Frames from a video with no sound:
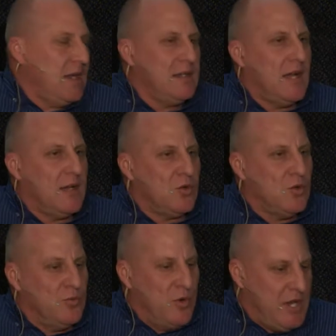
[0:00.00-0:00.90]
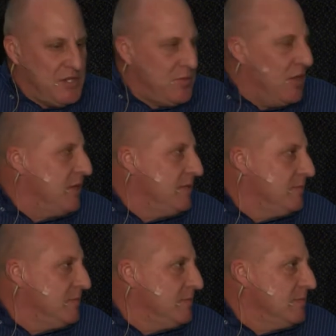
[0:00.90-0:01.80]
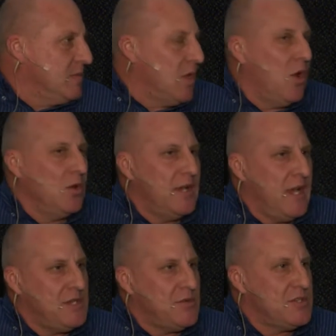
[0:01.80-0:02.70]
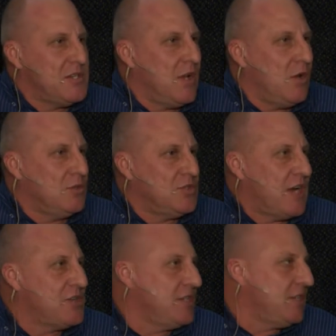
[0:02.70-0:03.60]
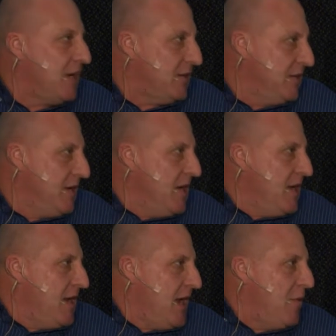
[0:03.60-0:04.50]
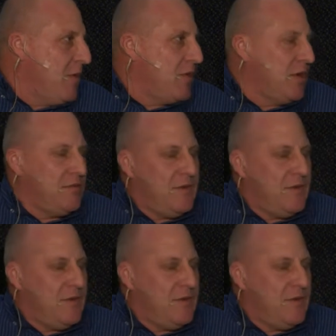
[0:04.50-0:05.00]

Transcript: in a town called Mariesburg. In the olden days, it was an old junction town. Now we've got